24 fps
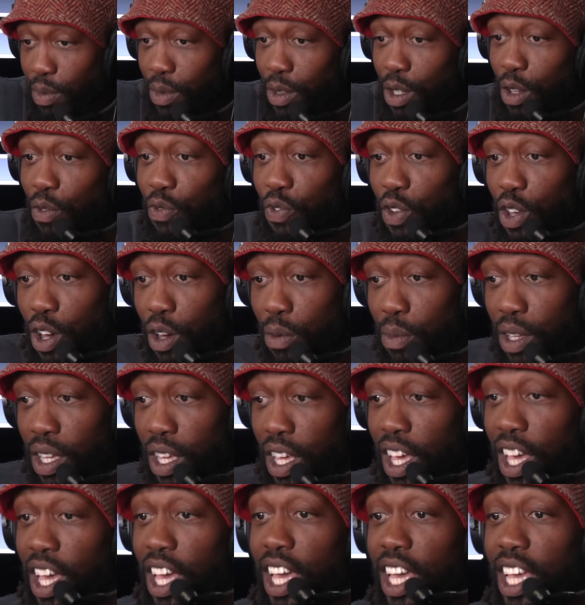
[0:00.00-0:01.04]
you feel me?
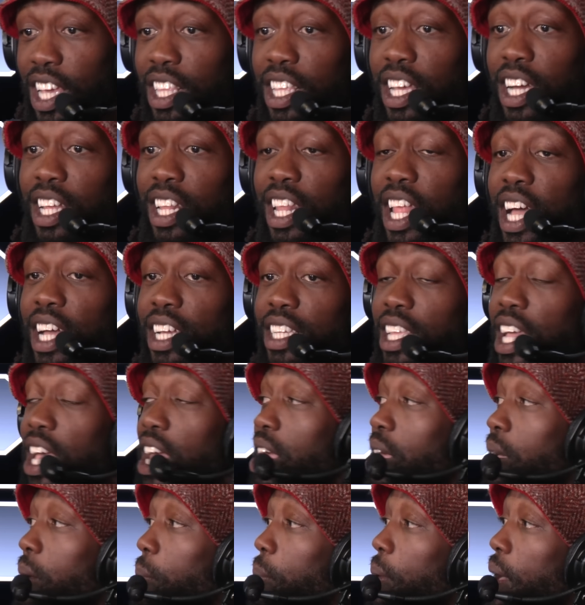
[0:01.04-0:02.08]
He looking like,
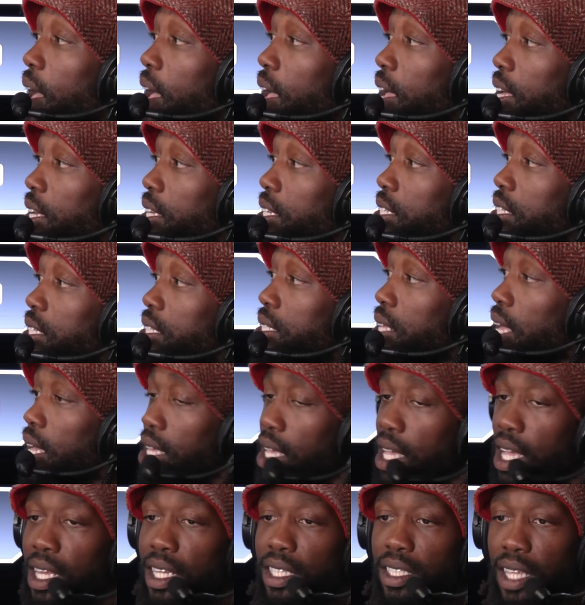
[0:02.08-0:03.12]
damn, Pat. Like,
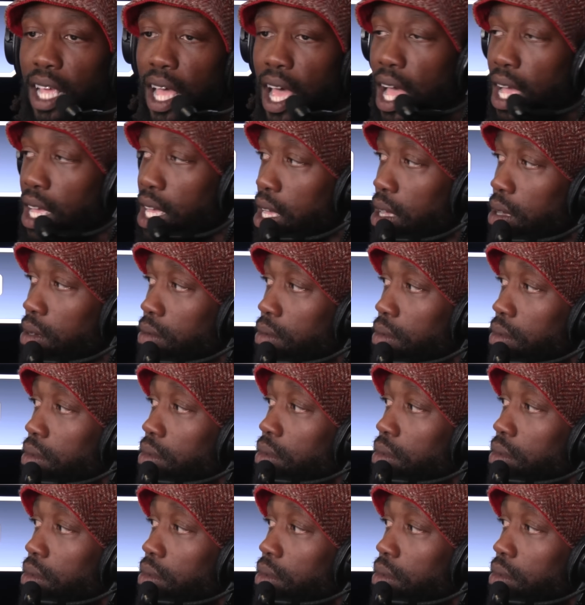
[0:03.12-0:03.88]
yeah, this how I am.